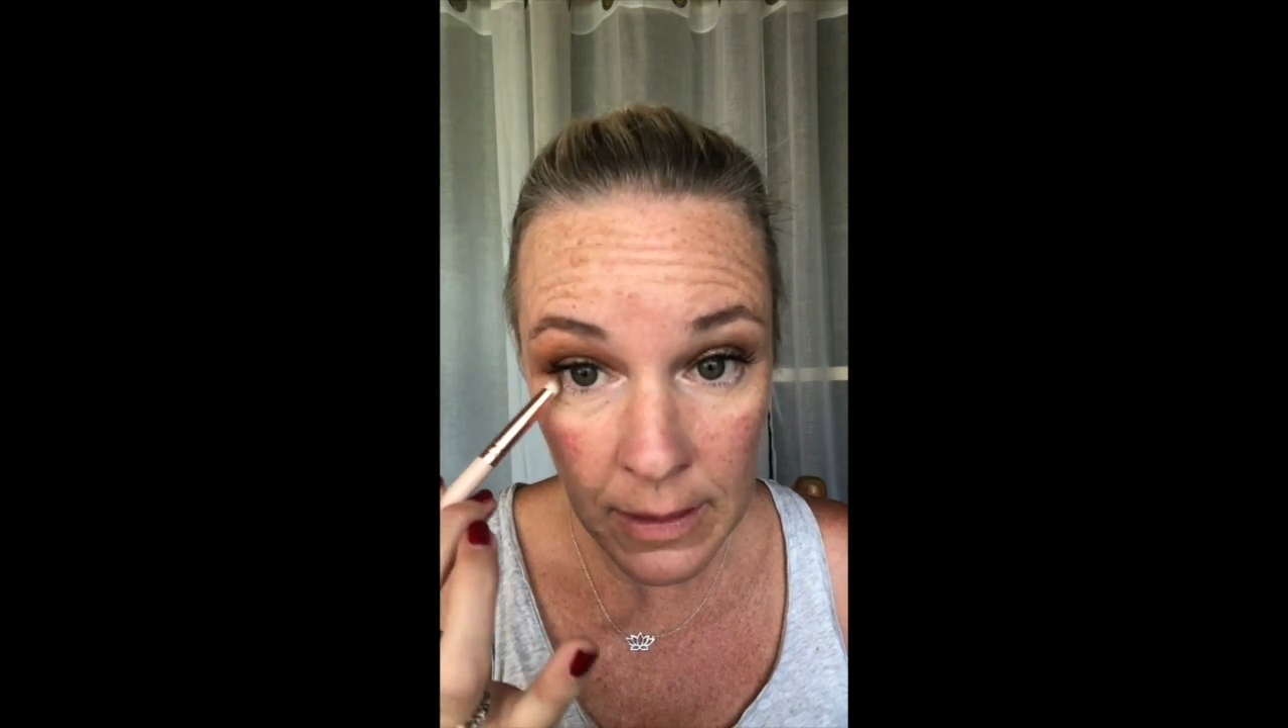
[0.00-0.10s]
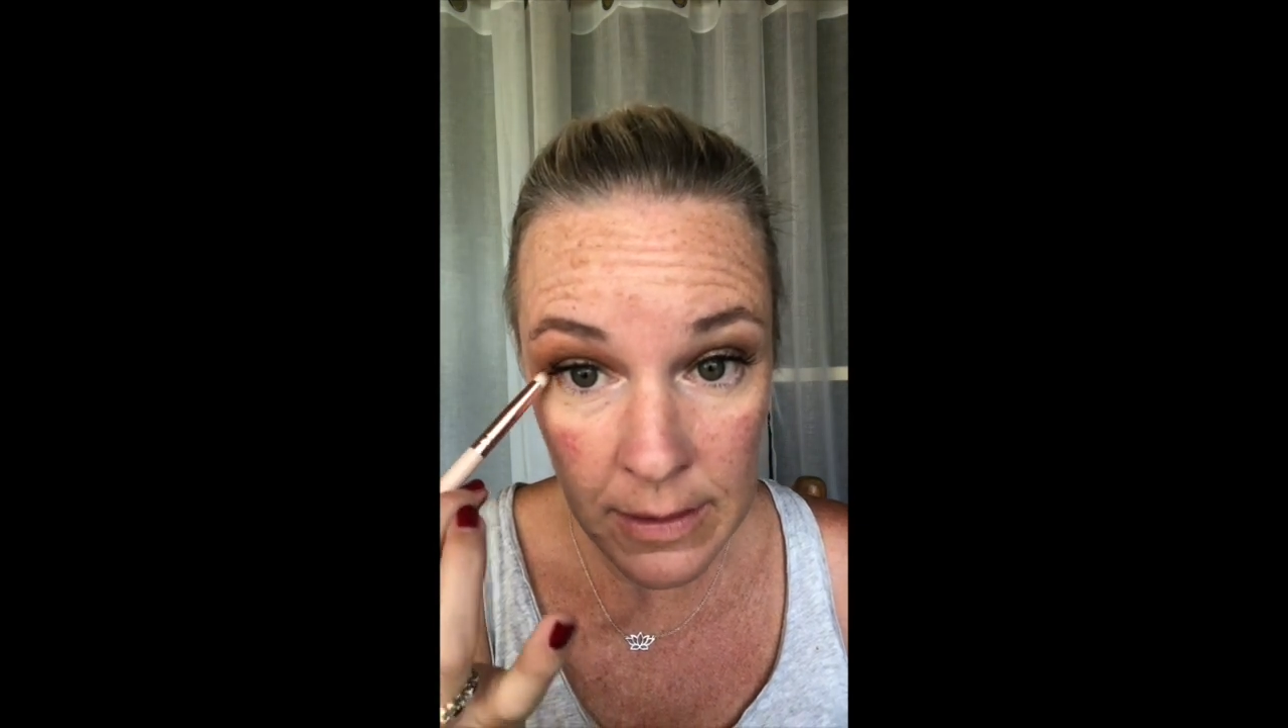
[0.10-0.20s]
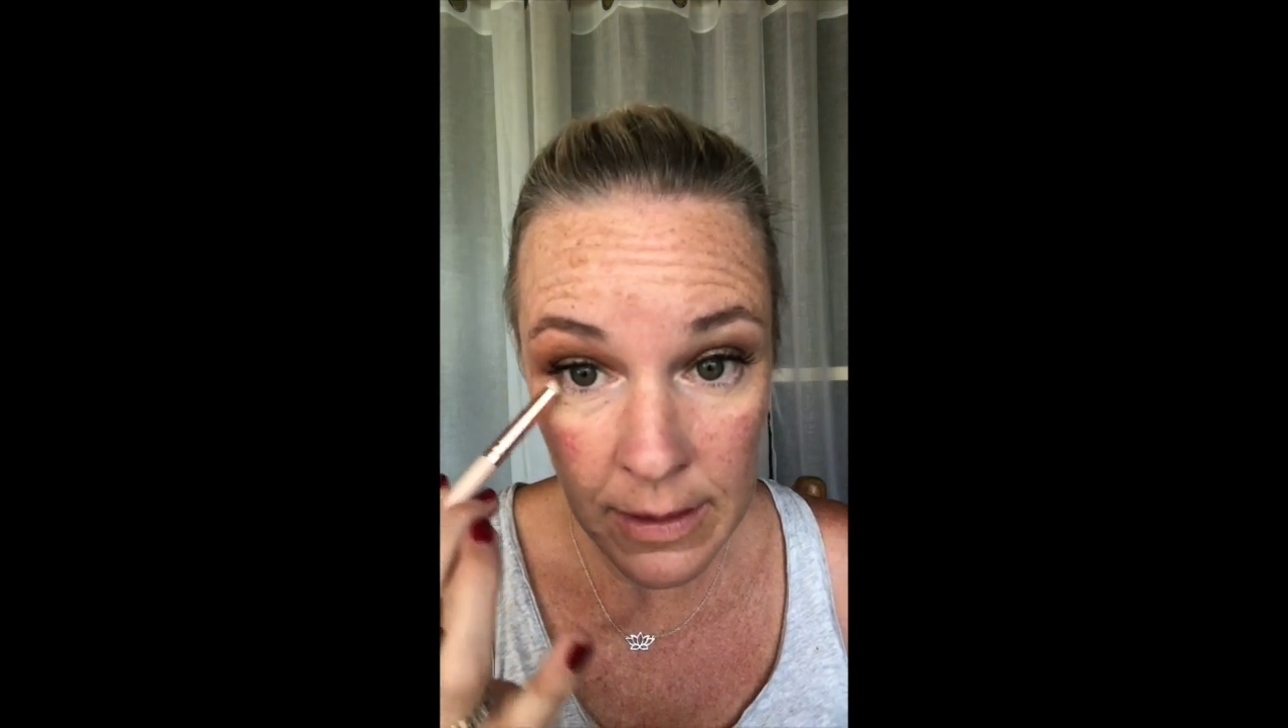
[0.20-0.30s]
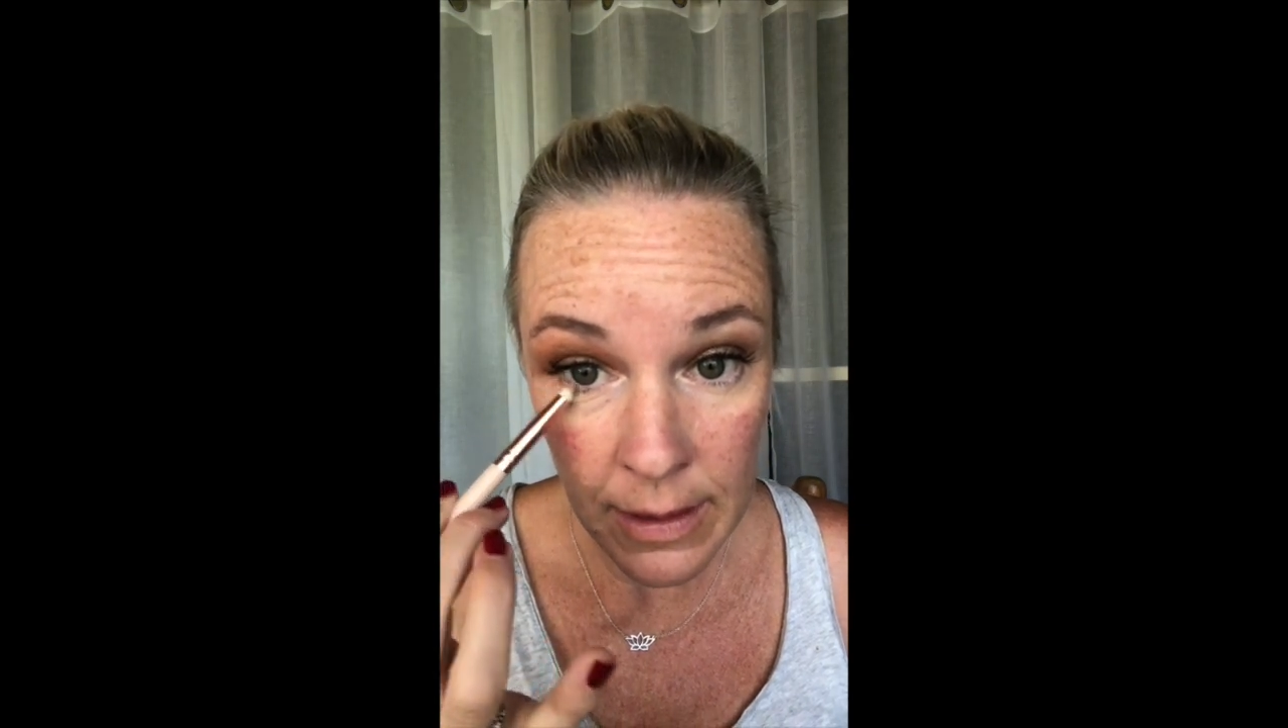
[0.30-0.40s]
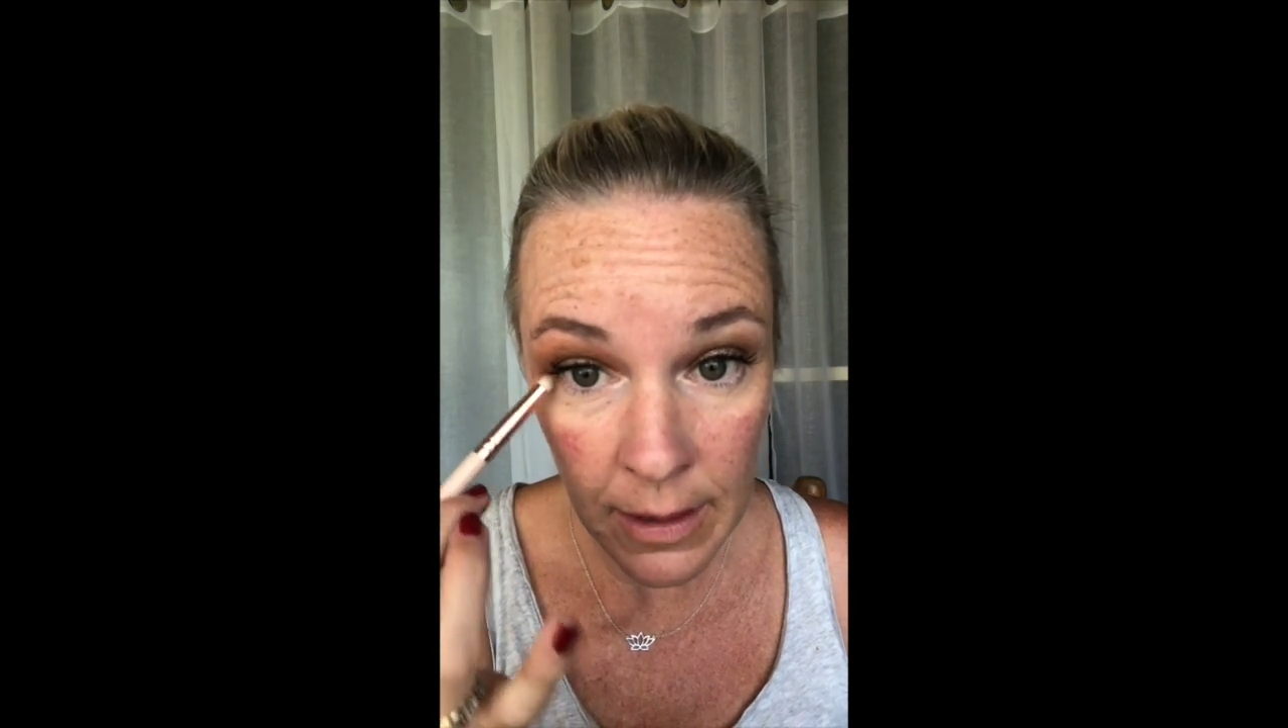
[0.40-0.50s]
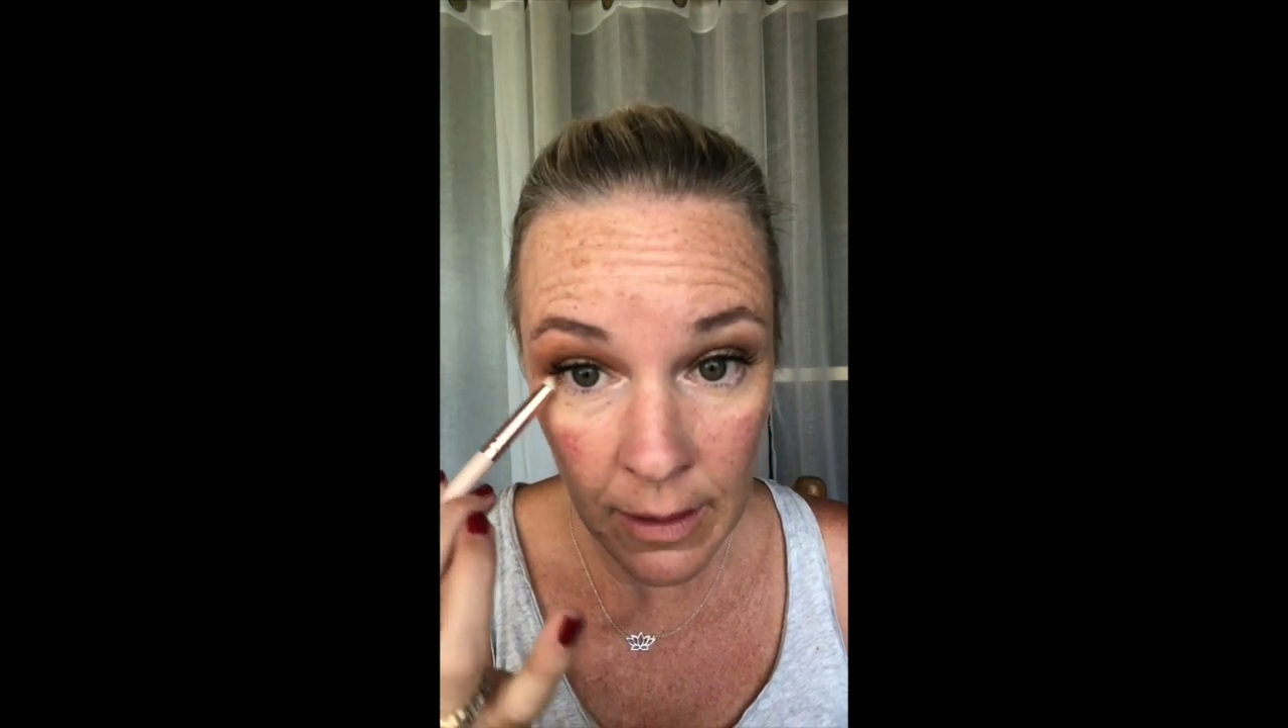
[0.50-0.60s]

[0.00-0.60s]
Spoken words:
under the